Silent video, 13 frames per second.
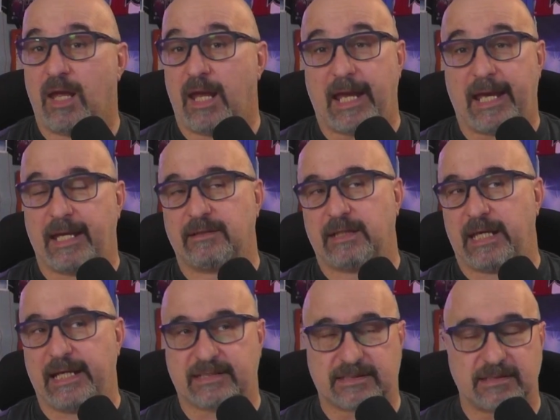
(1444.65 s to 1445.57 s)
And
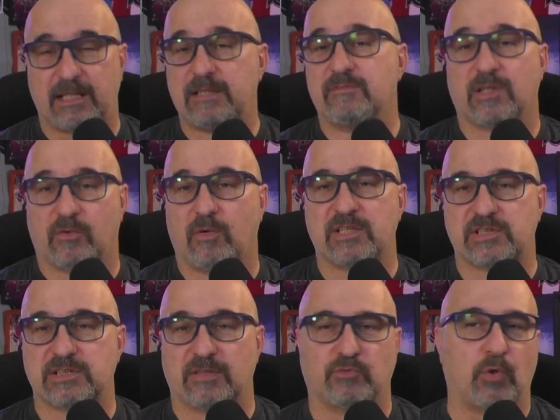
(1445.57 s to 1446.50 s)
it's not even a
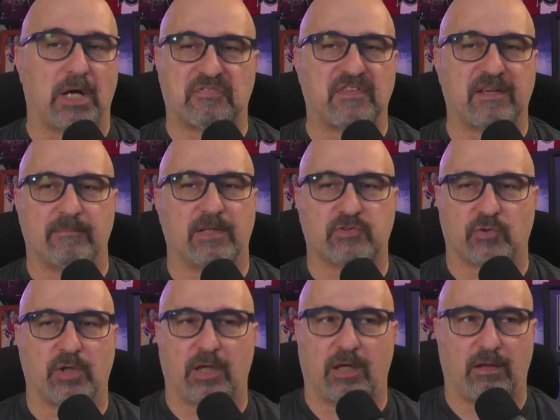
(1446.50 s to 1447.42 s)
question of, do I think
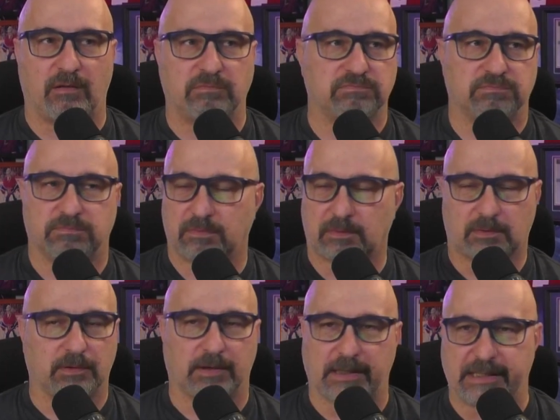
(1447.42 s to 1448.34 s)
Montreal
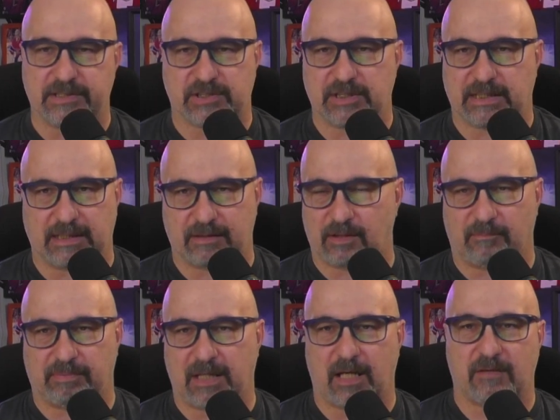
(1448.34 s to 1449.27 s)
is going to get into the
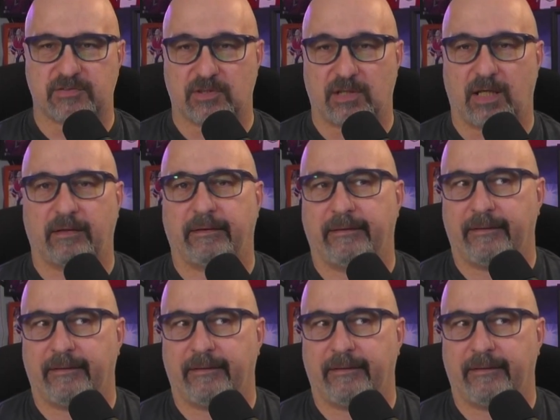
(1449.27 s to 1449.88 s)
playoffs or not?